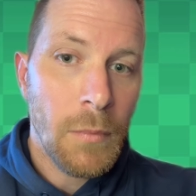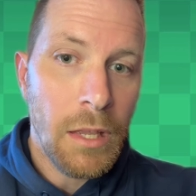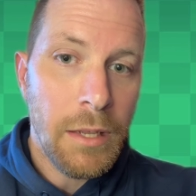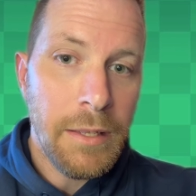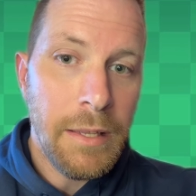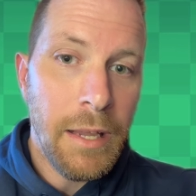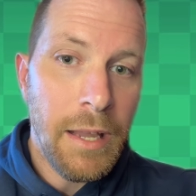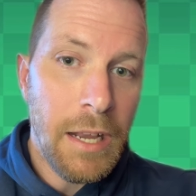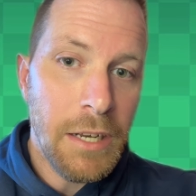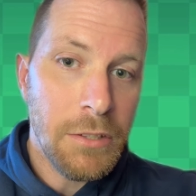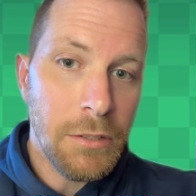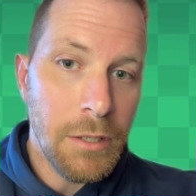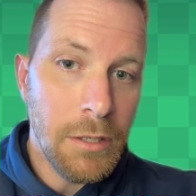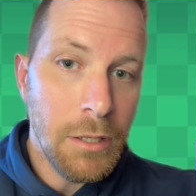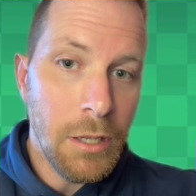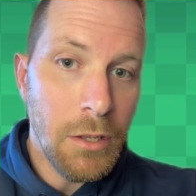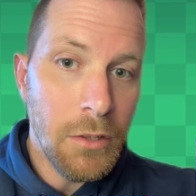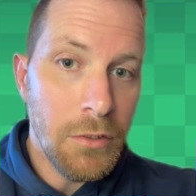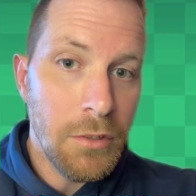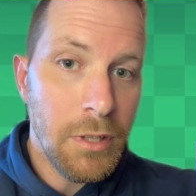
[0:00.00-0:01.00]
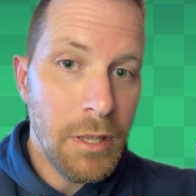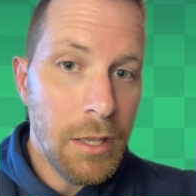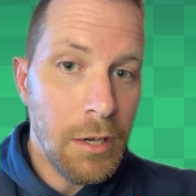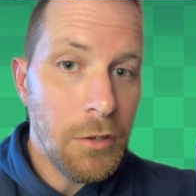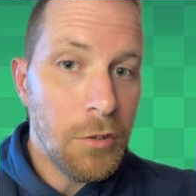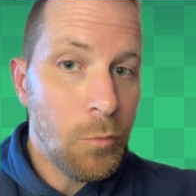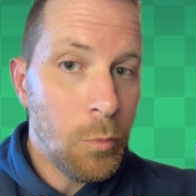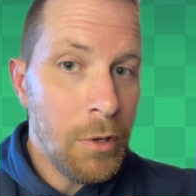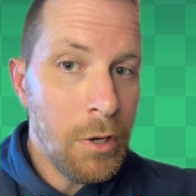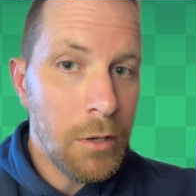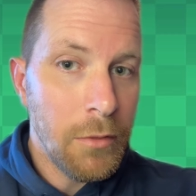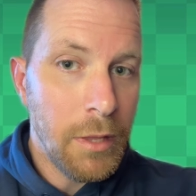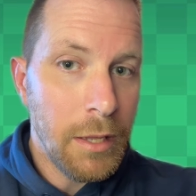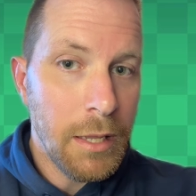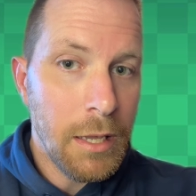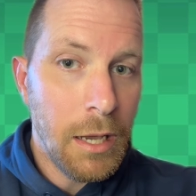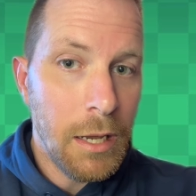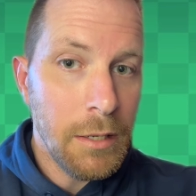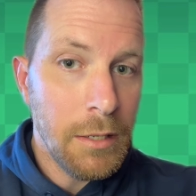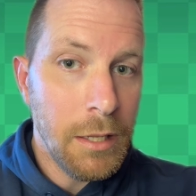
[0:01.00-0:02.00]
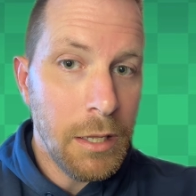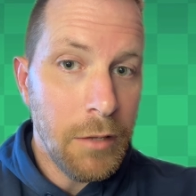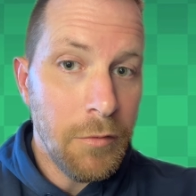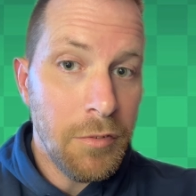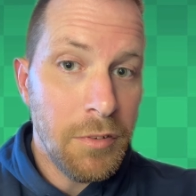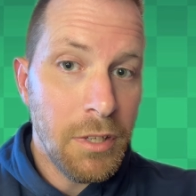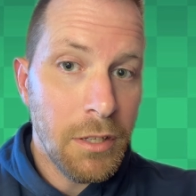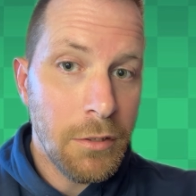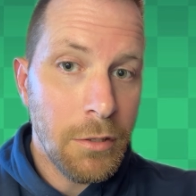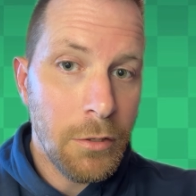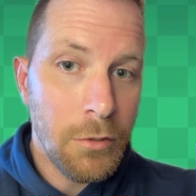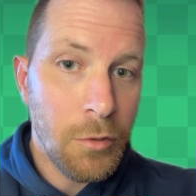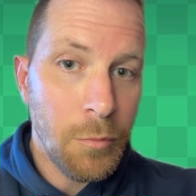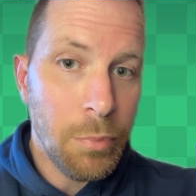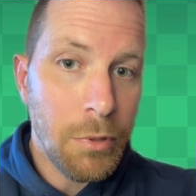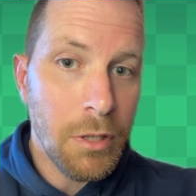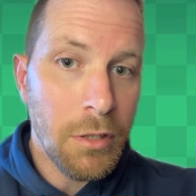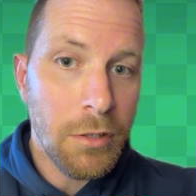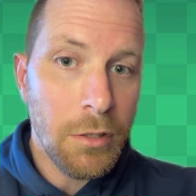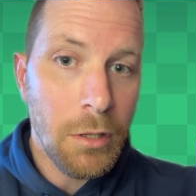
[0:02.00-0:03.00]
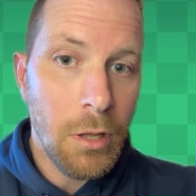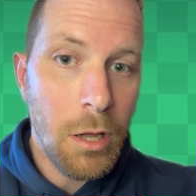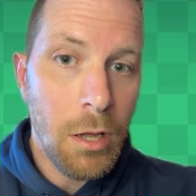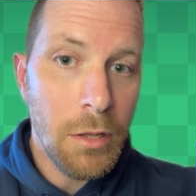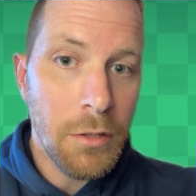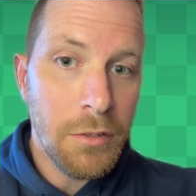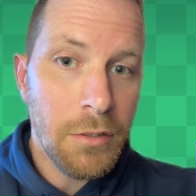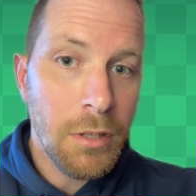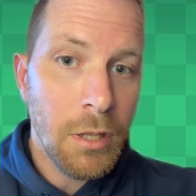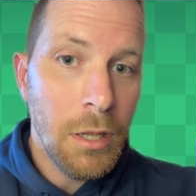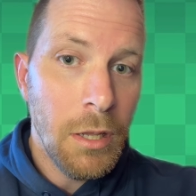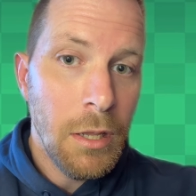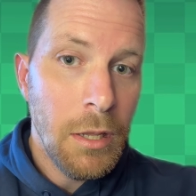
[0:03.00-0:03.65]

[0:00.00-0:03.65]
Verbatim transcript: Yeah, actually, it does. And it's weird that God gave 600 plus laws,